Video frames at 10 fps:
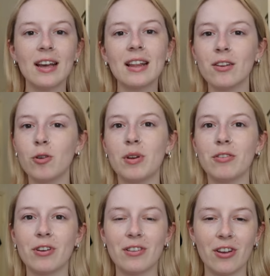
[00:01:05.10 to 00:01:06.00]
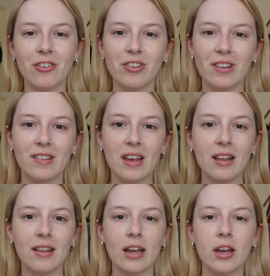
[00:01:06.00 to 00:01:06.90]
like a little bit of research to
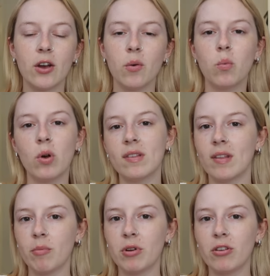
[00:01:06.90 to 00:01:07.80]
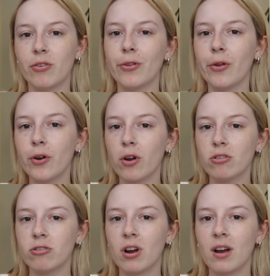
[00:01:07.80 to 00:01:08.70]
see like what celebrities do low
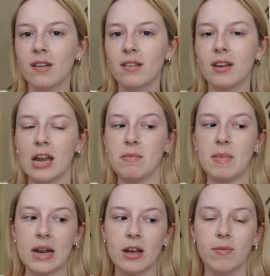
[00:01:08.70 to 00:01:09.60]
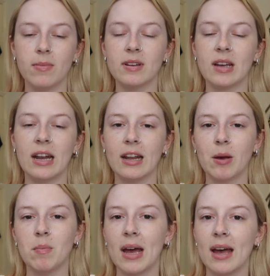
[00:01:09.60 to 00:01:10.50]
contrast and medium to kind of
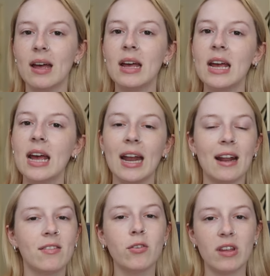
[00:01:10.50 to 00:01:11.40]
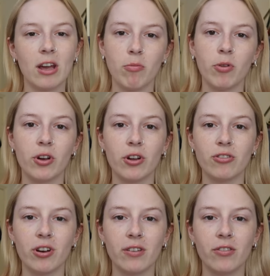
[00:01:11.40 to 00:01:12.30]
compare and I still think I'm low
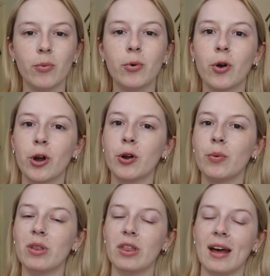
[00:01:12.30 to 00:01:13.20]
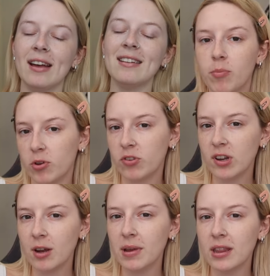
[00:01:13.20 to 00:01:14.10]
contrast so we'll go with that. Most of
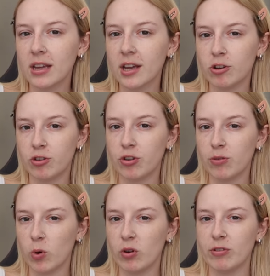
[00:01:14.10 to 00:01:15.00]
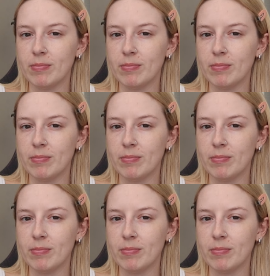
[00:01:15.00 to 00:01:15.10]
the time I think I do more of a